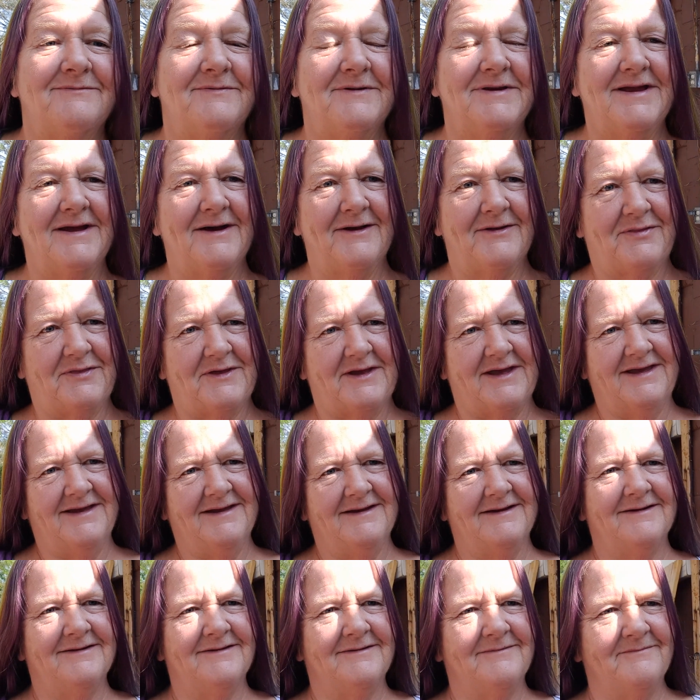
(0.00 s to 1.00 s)
and healthy,
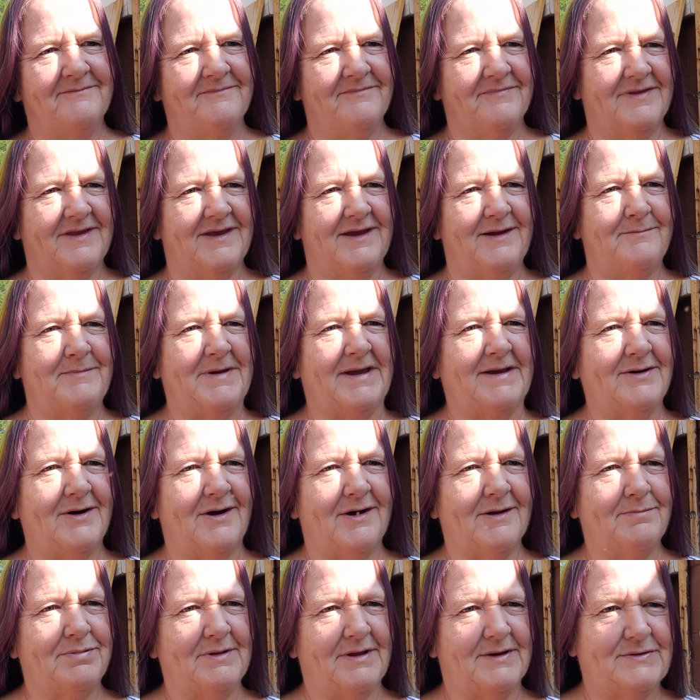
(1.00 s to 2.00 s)
and may
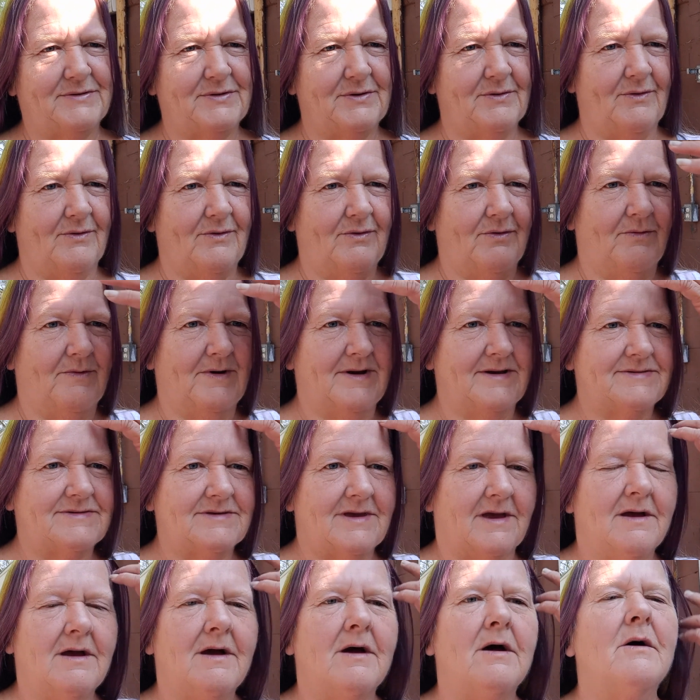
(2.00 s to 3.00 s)
God bless you always
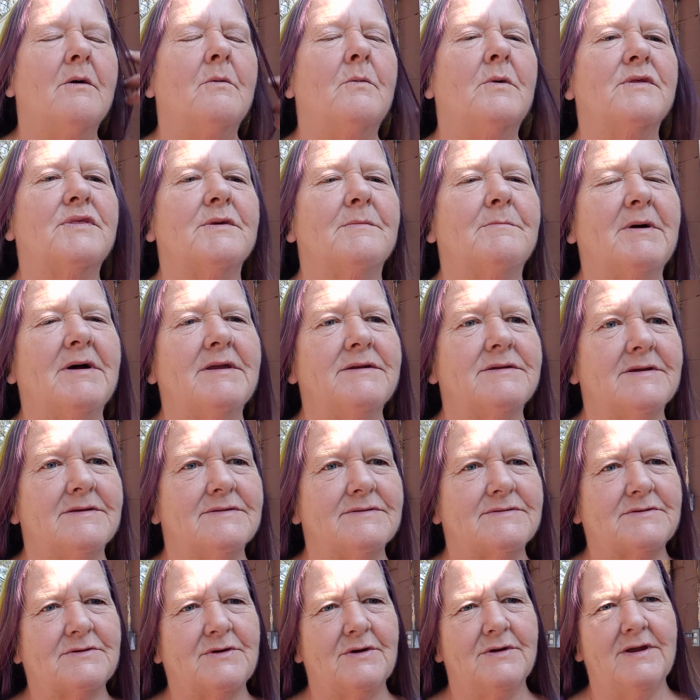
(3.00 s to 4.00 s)
with
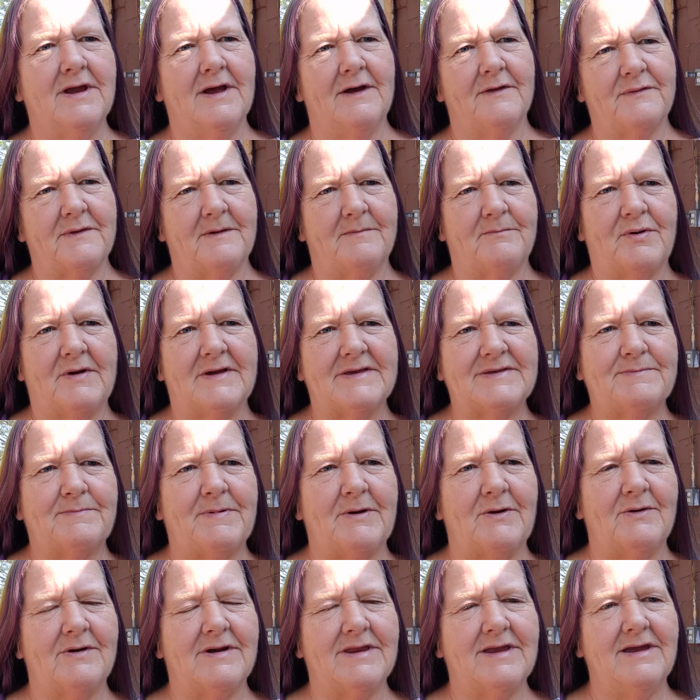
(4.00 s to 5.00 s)
abundance, good health, and
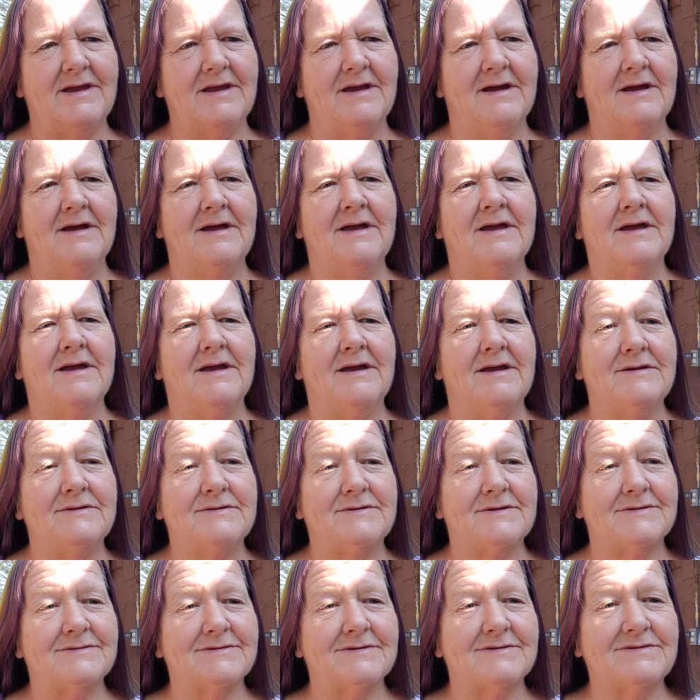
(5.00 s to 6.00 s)
prosperity. In
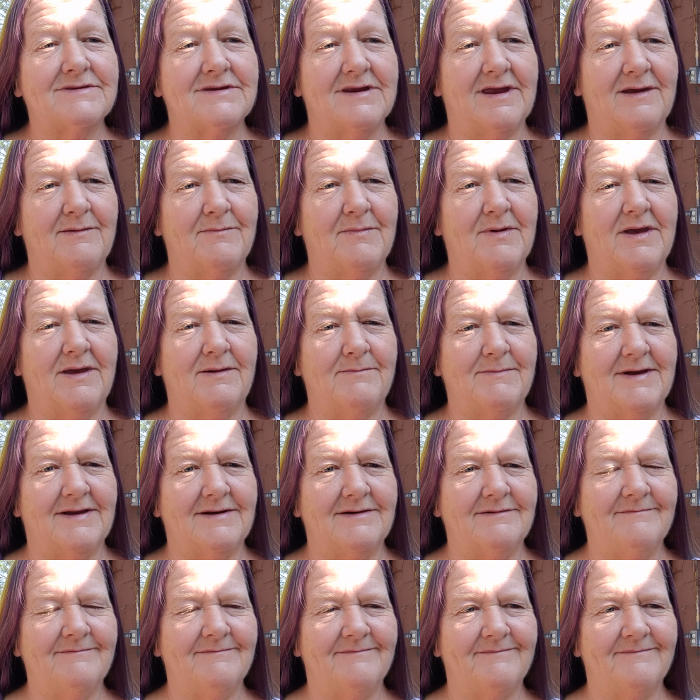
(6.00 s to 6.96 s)
Jesus' name, amen.